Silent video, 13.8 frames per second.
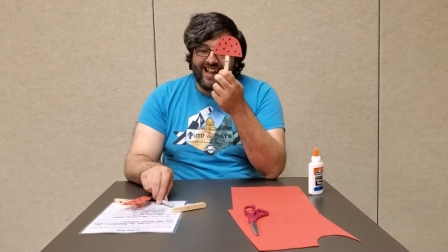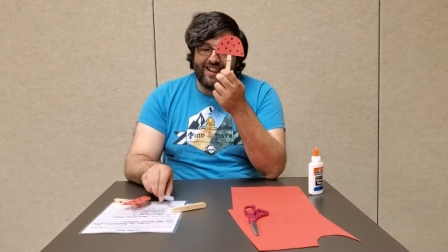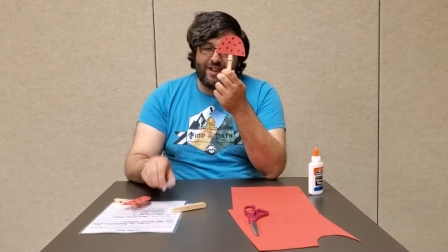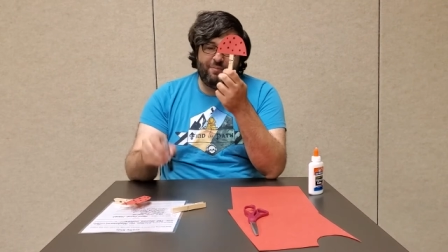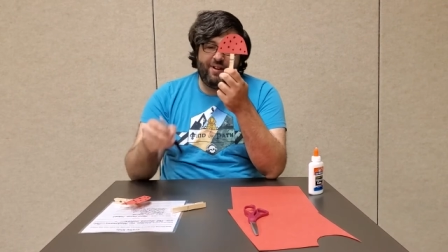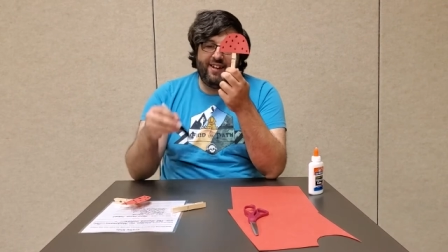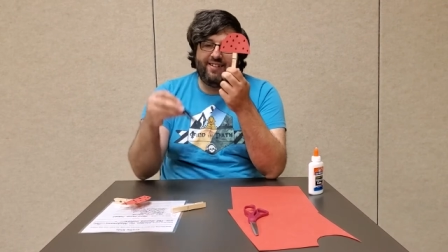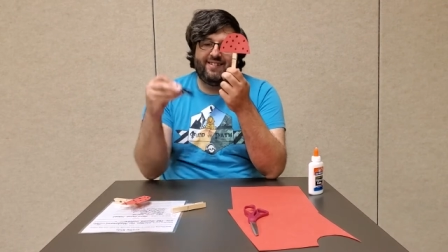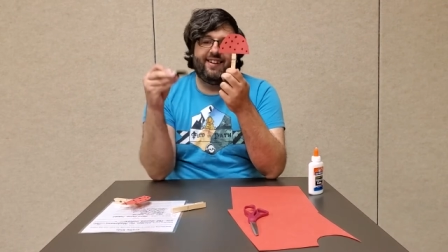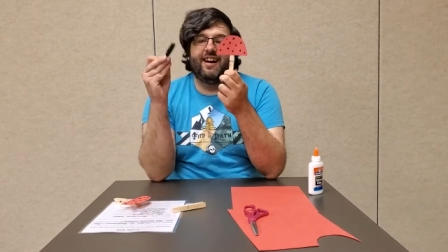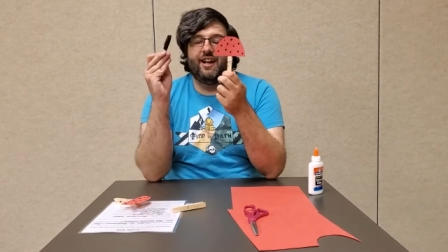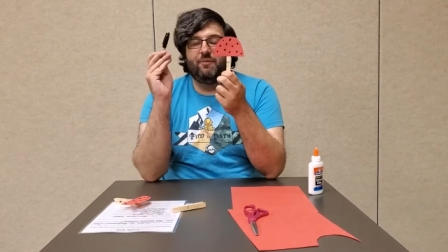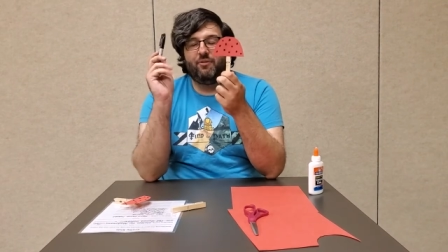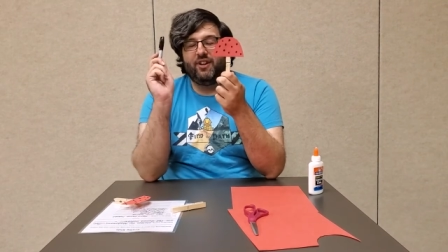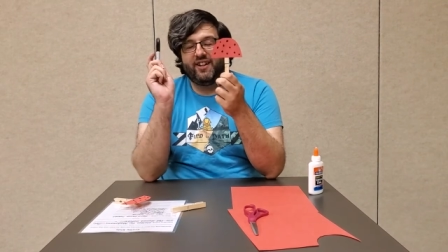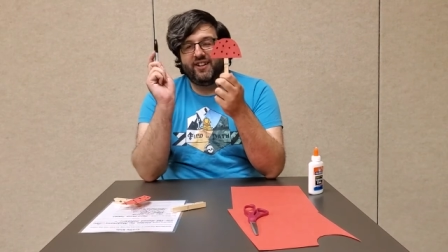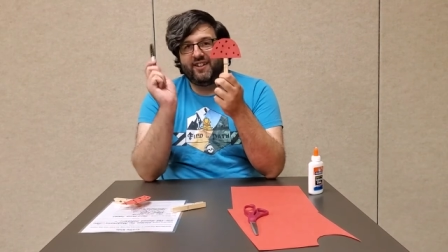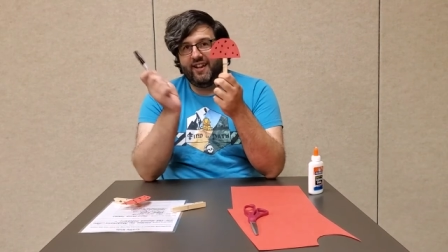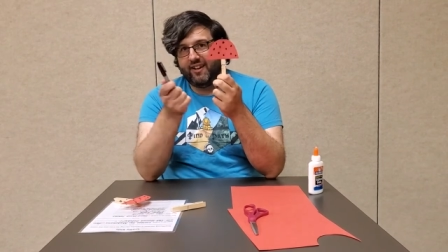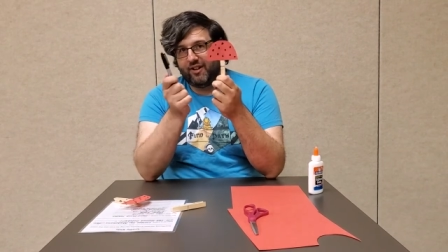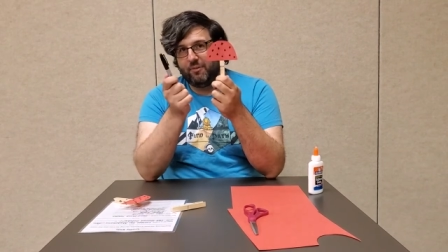in the meantime, we can
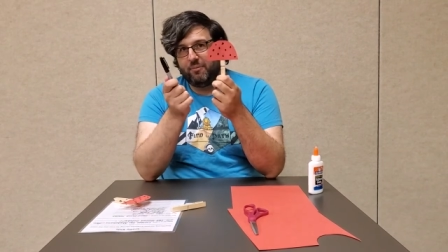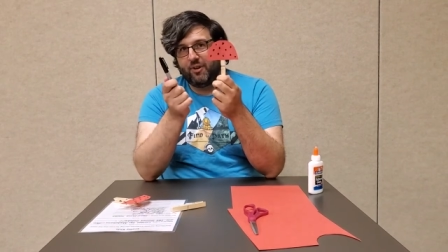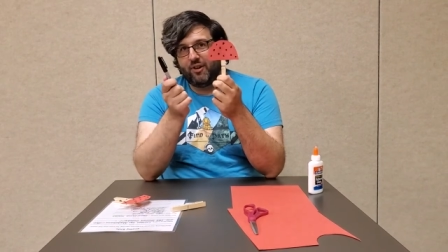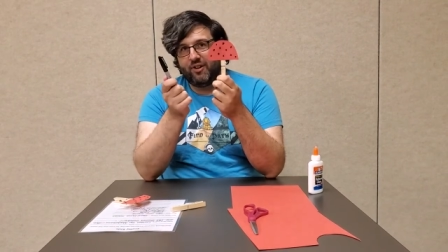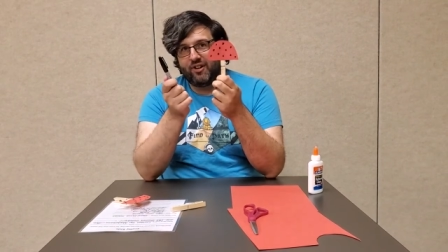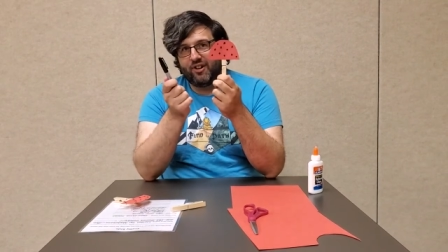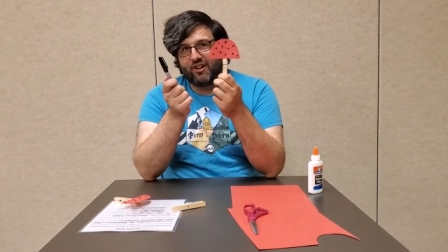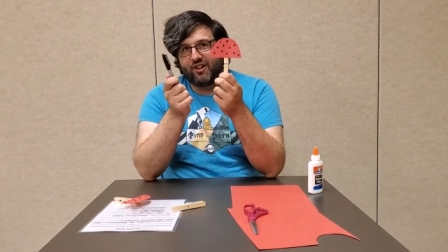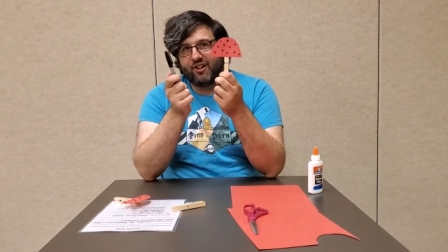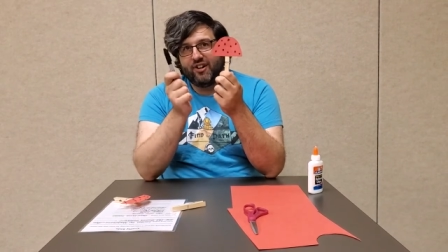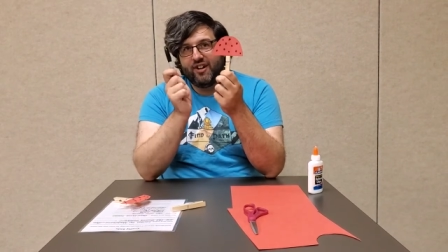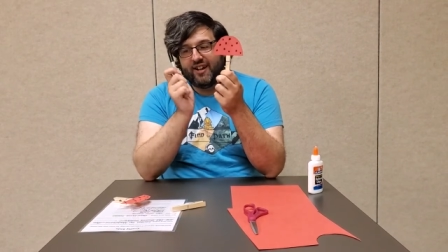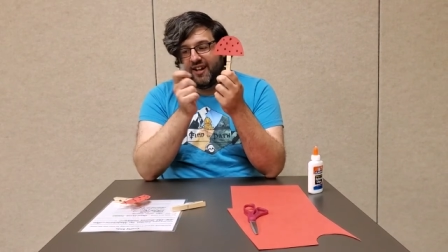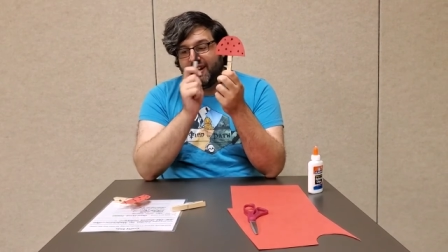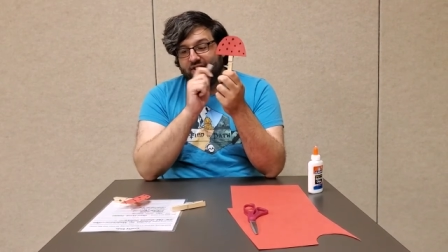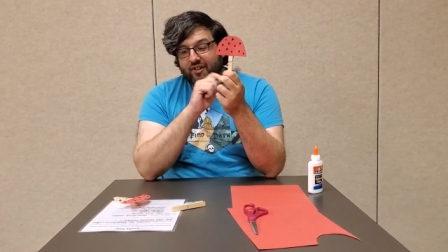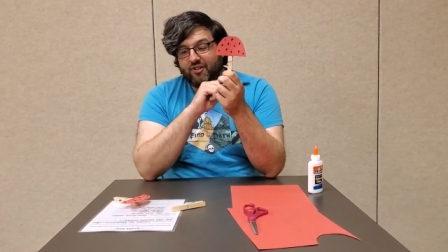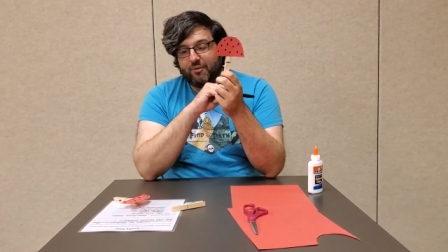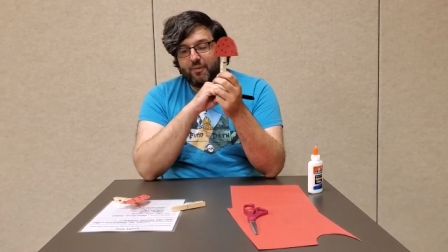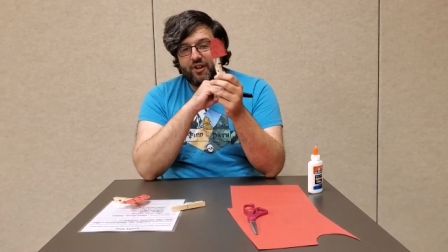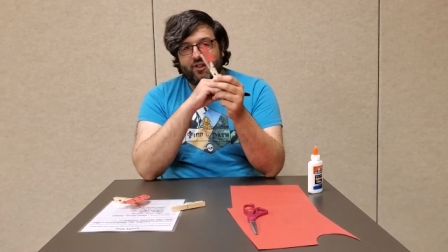take our marker and do
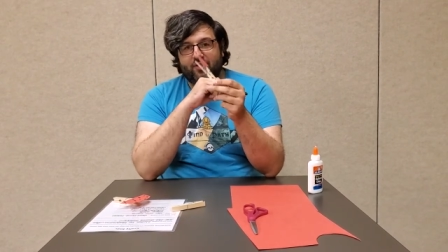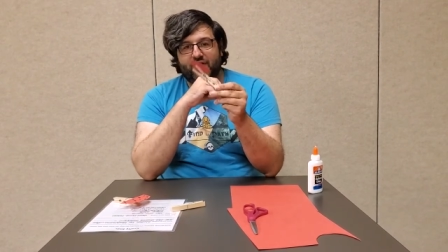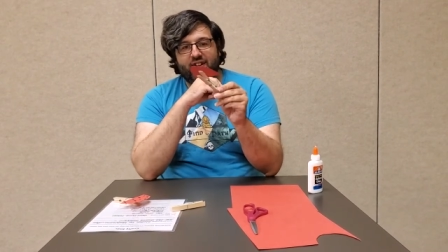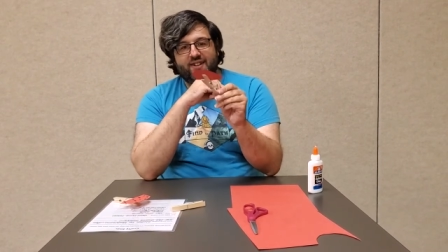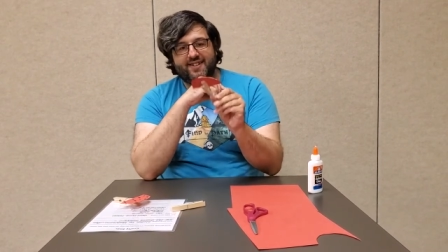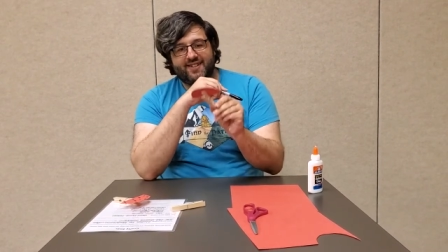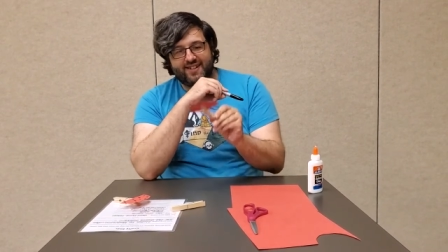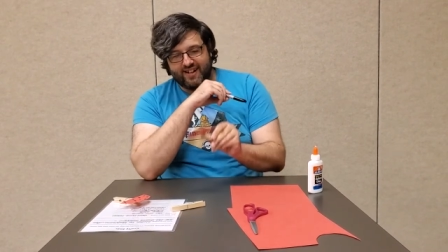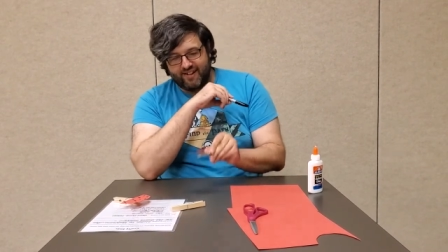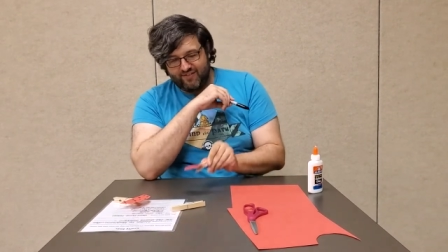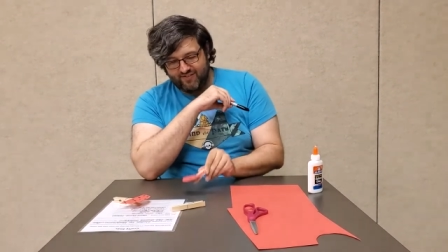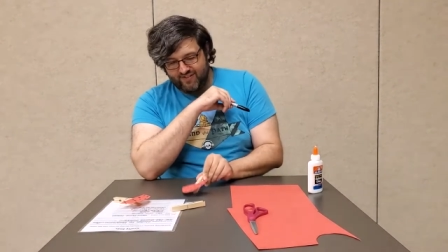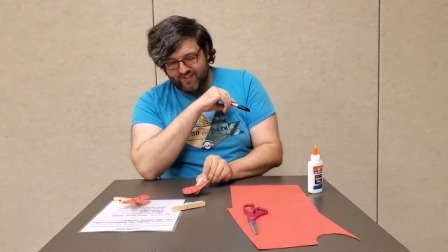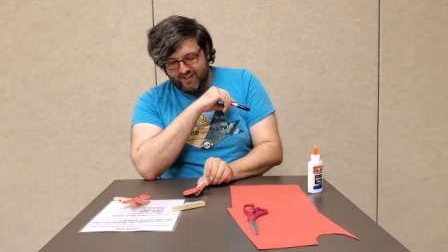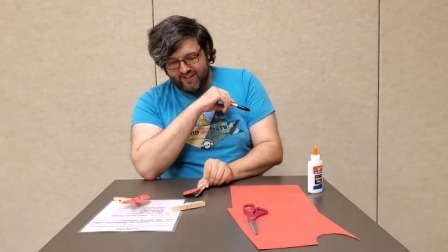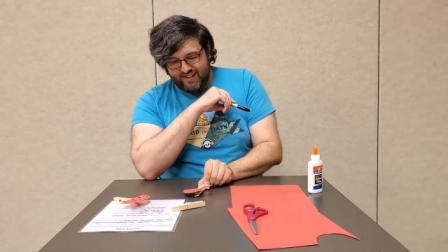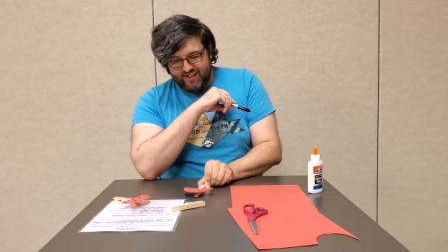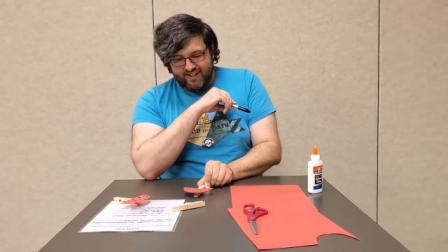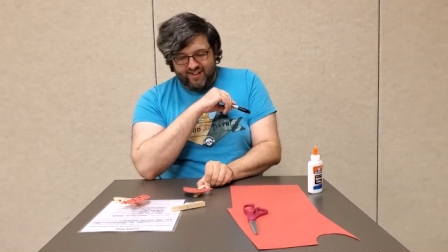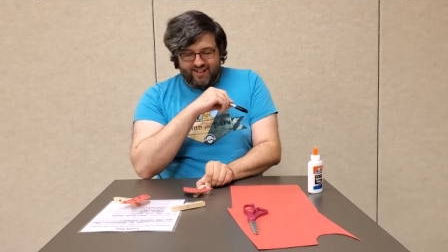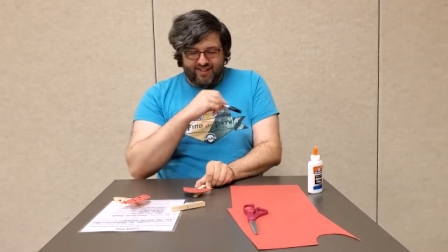some other fun stuff.
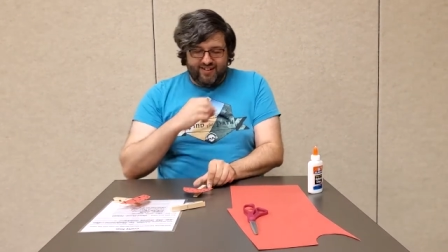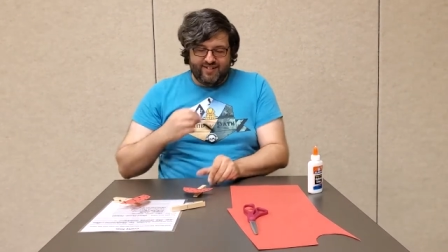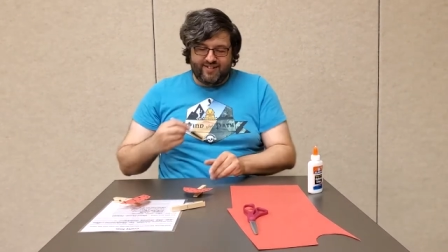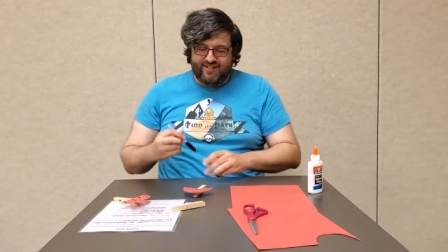Yay!